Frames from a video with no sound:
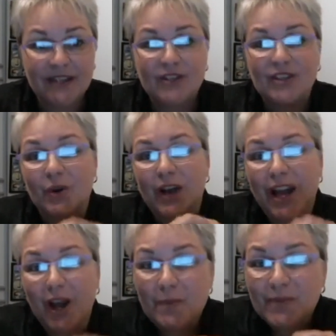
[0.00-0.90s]
So I
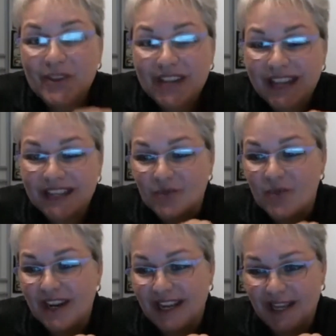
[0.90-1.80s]
hope today has
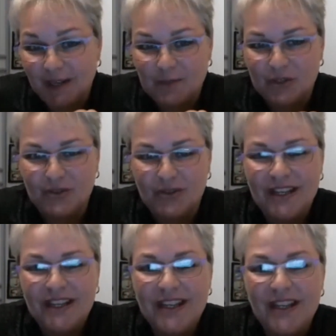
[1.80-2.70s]
really helped you,
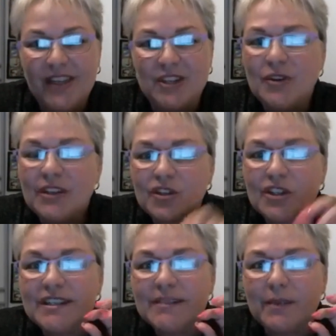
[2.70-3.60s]
that you can
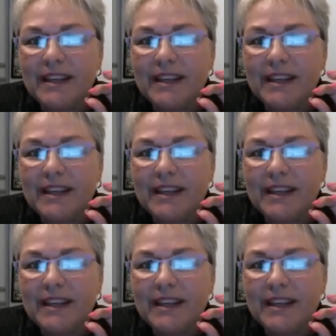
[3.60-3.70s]
just